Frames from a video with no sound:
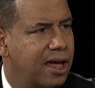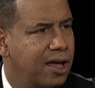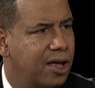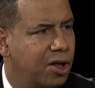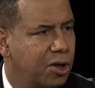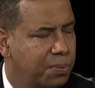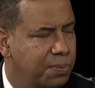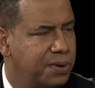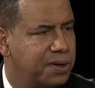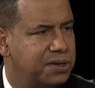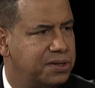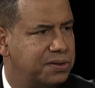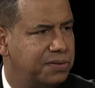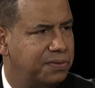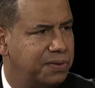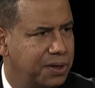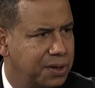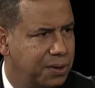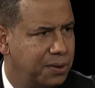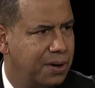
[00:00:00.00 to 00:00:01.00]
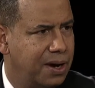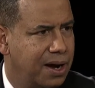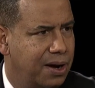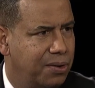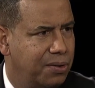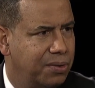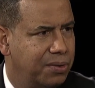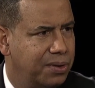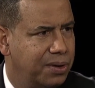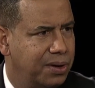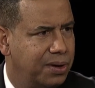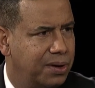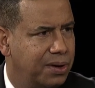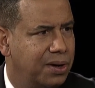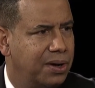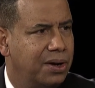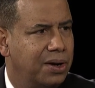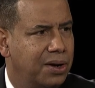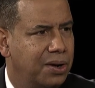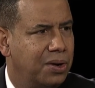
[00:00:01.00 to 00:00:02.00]
help us figure out
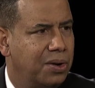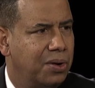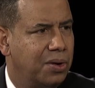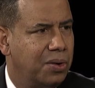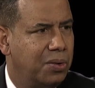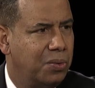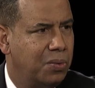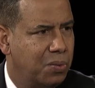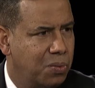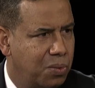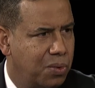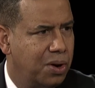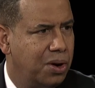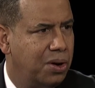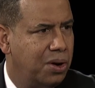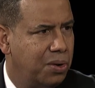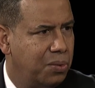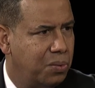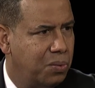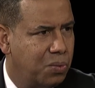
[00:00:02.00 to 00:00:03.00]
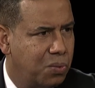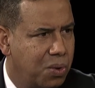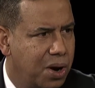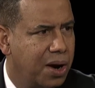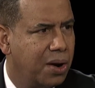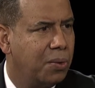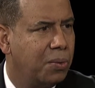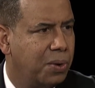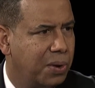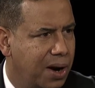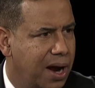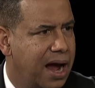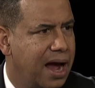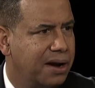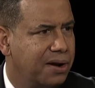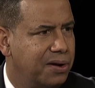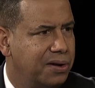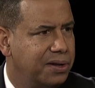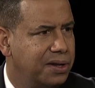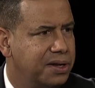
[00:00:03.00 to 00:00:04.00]
uh, where we're
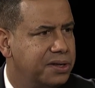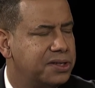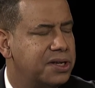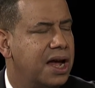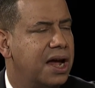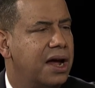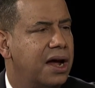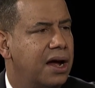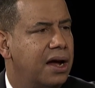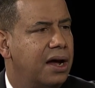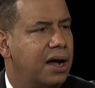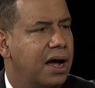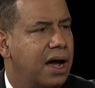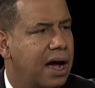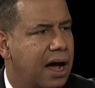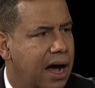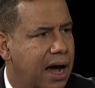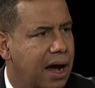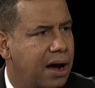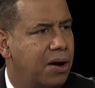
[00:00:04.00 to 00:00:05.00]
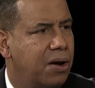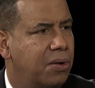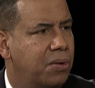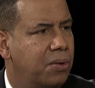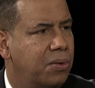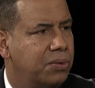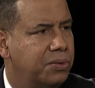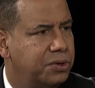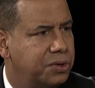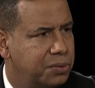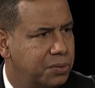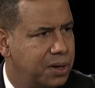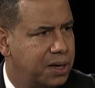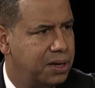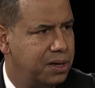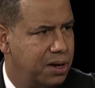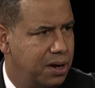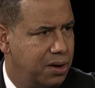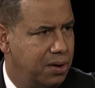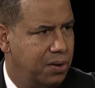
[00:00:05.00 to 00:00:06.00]
at on this. How do we
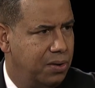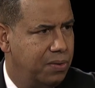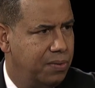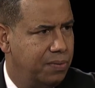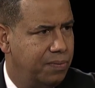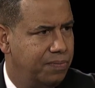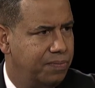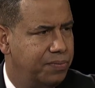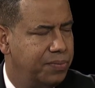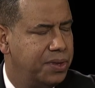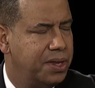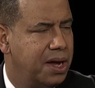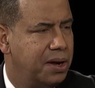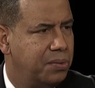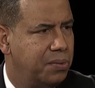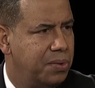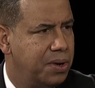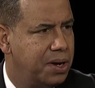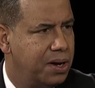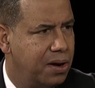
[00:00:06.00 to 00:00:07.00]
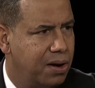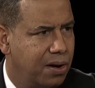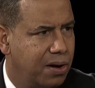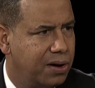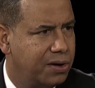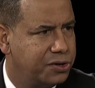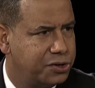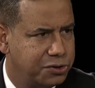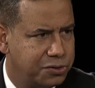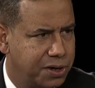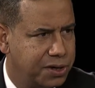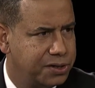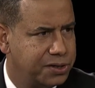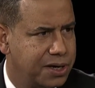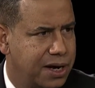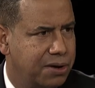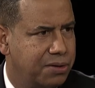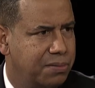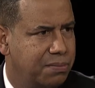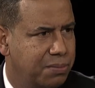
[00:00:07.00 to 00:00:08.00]
know that we are stressed
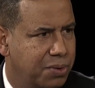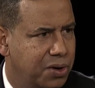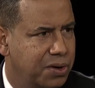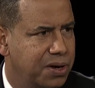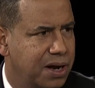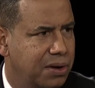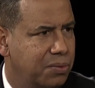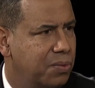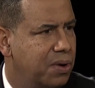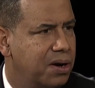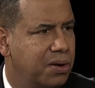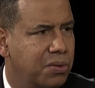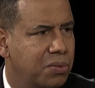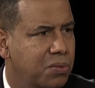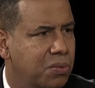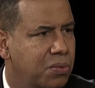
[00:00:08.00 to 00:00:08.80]
out and burned out? What,